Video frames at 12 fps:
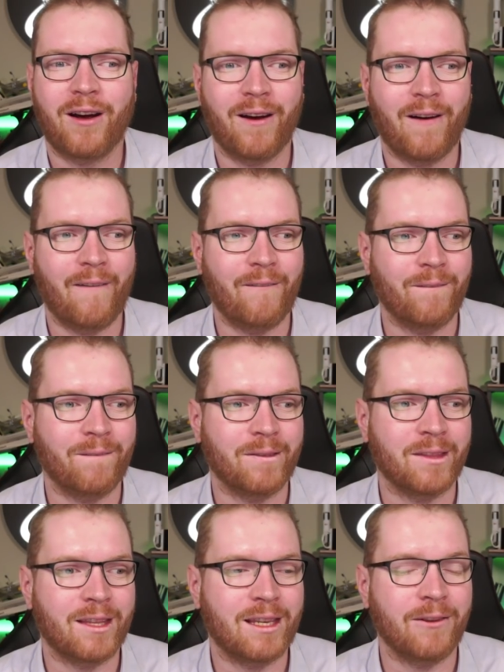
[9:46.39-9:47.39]

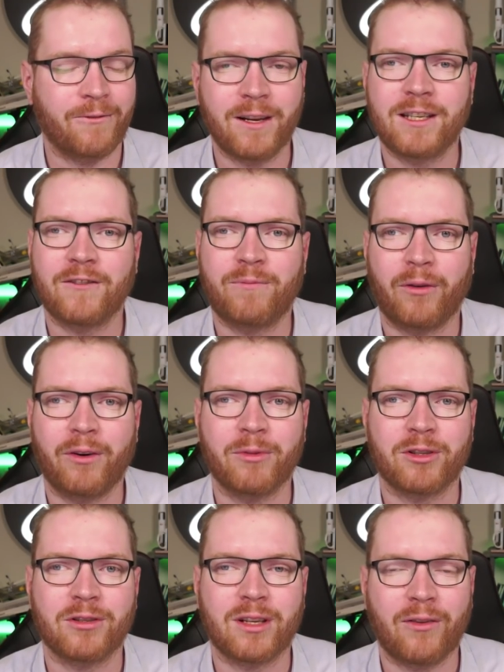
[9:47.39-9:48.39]
defensive
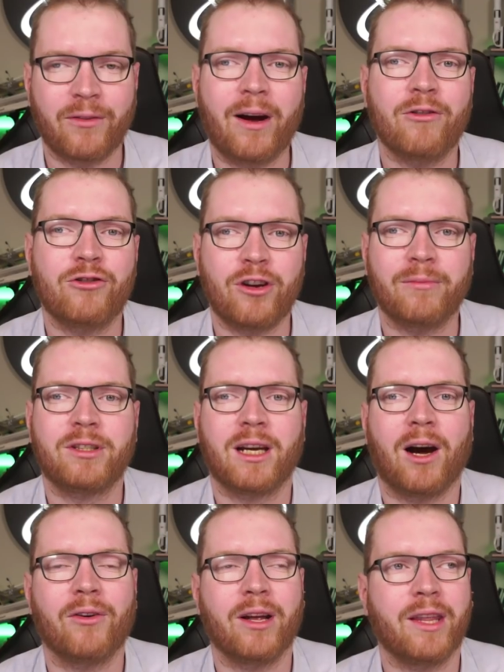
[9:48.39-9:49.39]
perimeters around
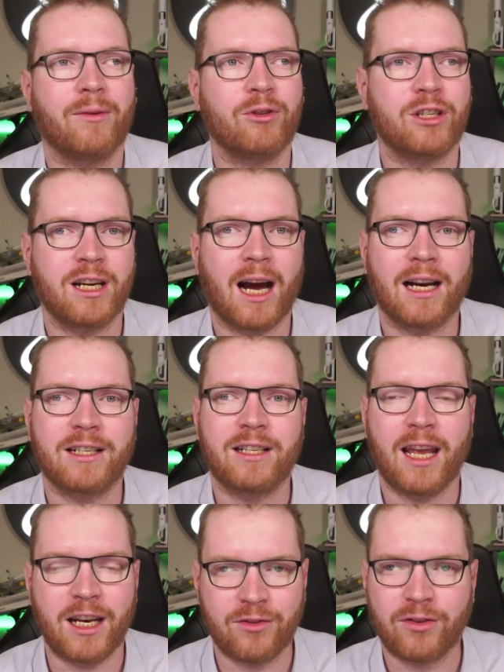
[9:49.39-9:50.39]
Jumptown, and they would charge
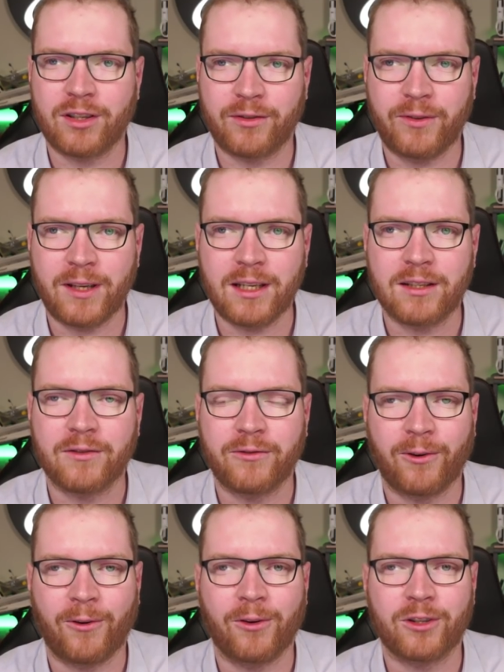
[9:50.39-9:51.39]
entrance fees
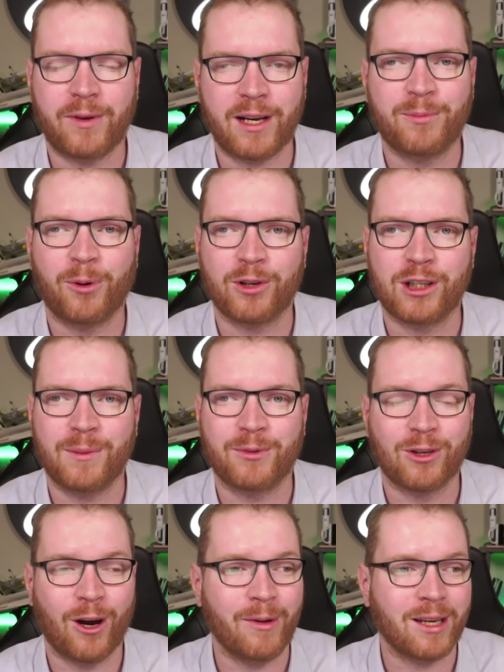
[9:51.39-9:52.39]
for transport ships
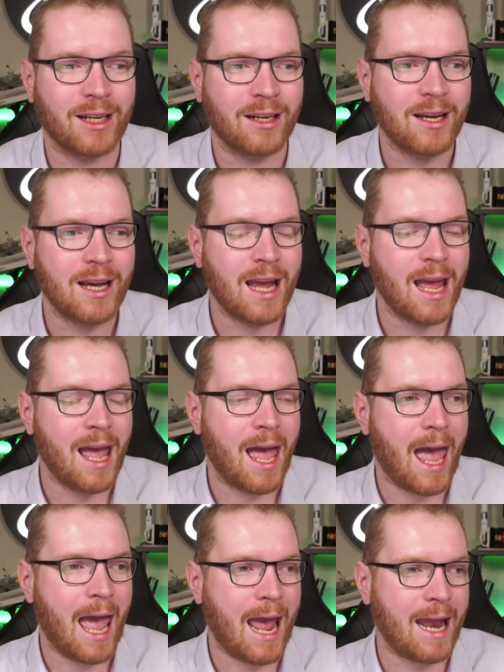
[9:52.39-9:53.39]
coming in.
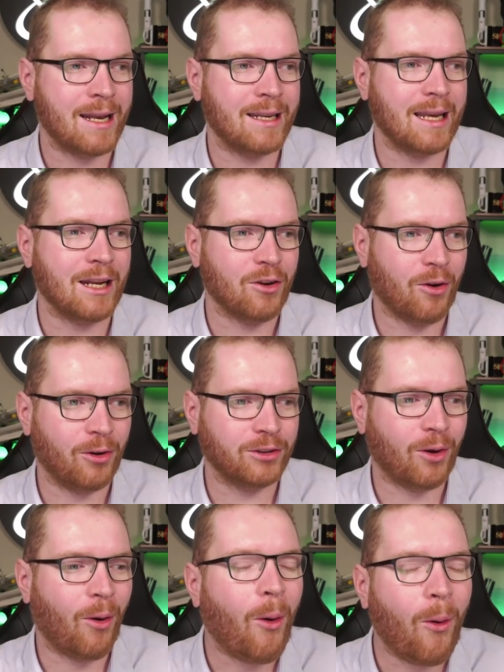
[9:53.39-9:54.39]
And it caused
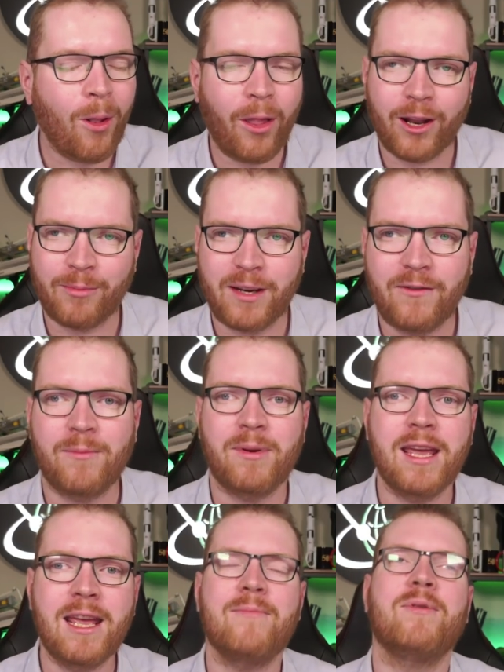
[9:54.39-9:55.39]
a whole lot of
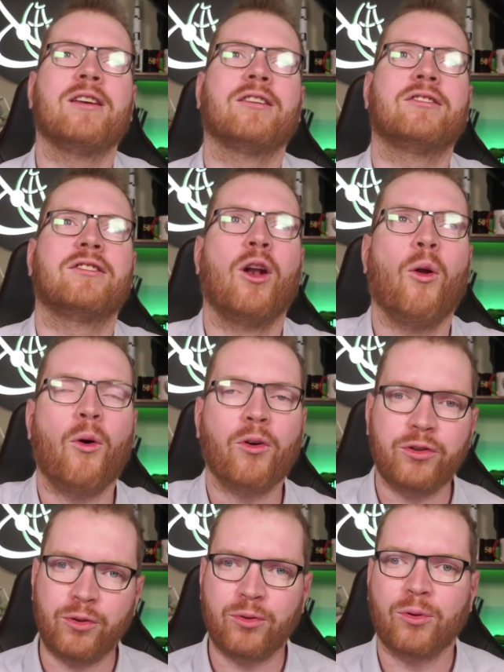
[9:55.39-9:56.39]
PvP, because the
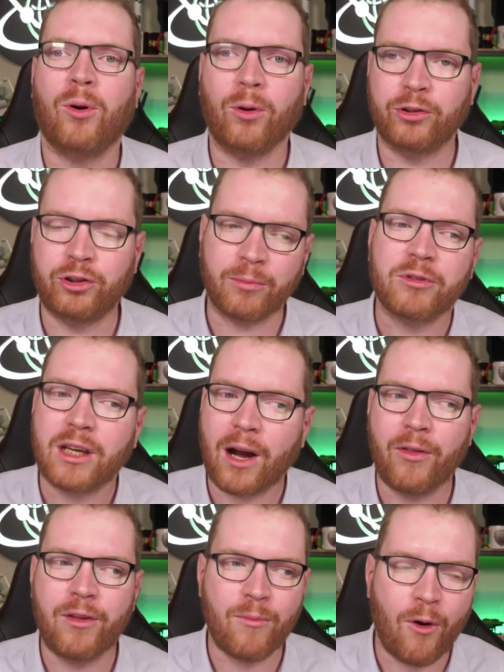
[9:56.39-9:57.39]
longer you could hold
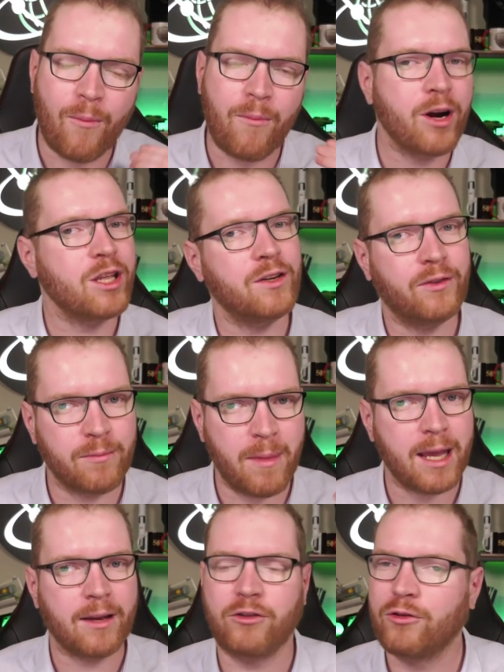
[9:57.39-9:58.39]
Jumptown, the more money you would
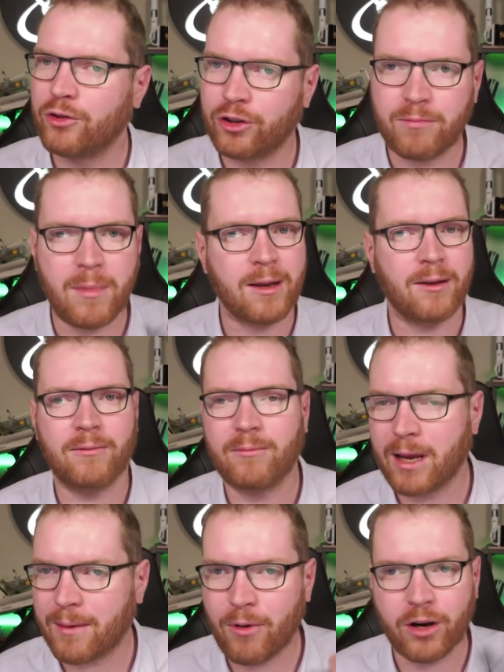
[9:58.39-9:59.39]
make. You would just
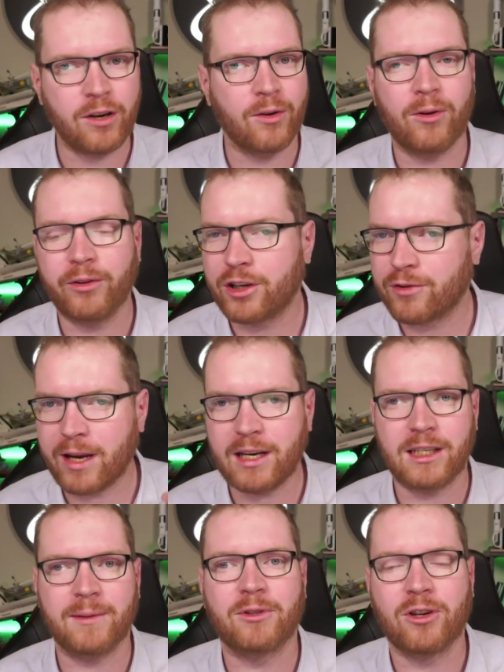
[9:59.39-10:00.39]
make money on all the trade
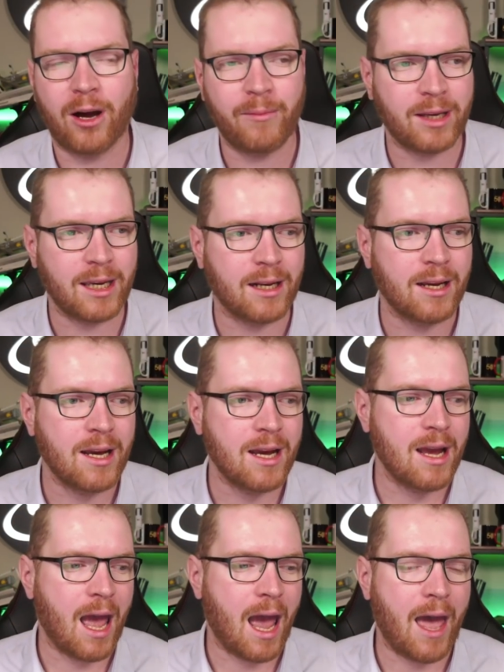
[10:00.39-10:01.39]
ships coming in,
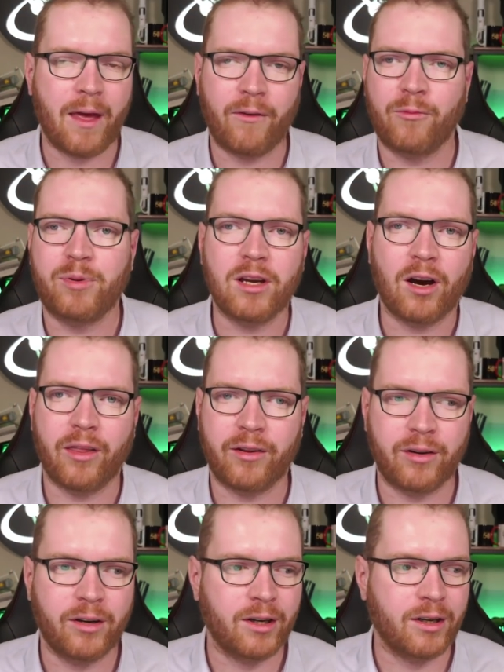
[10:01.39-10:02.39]
and there would be
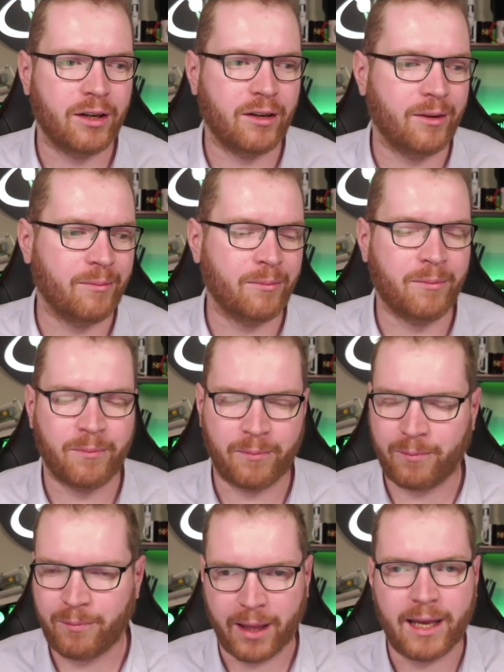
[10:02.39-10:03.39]
other
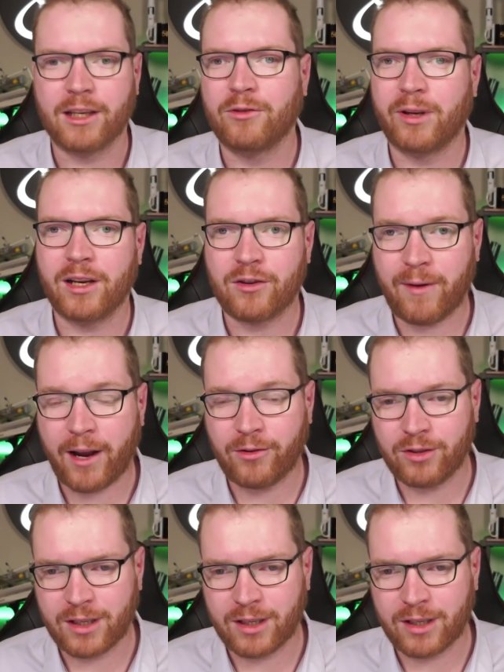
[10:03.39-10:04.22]
players who would then try to